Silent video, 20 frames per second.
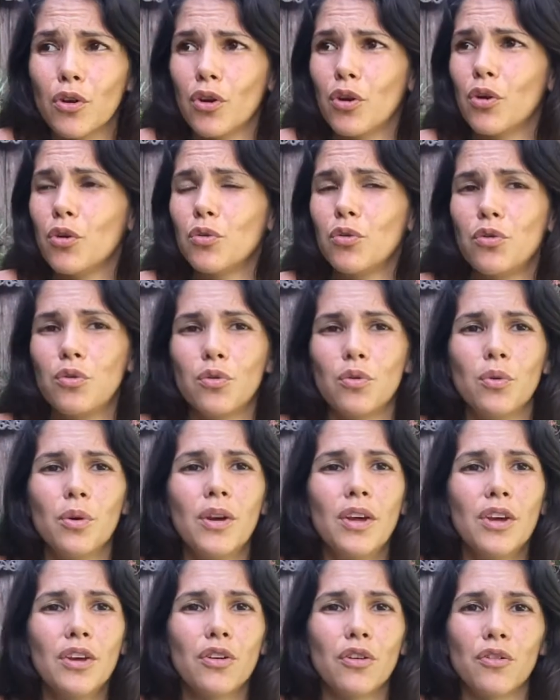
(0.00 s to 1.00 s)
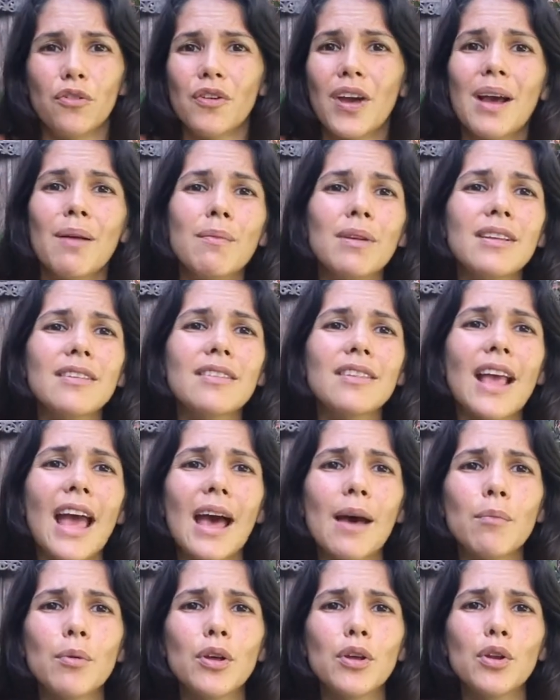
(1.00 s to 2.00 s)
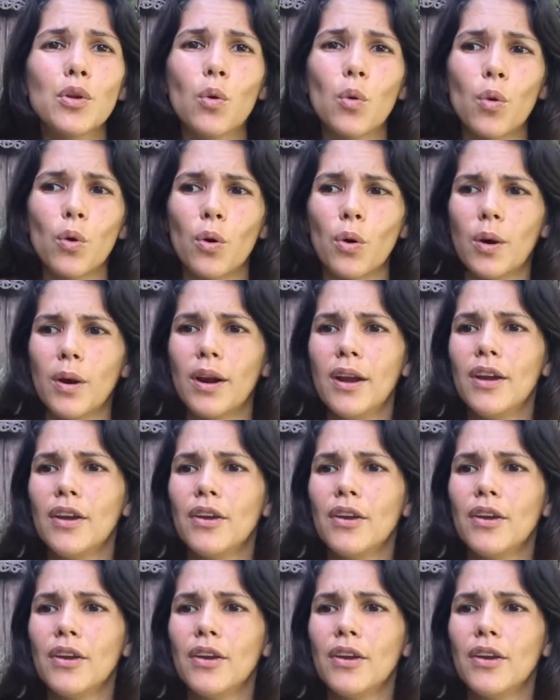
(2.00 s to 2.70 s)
go to your family's cabin, or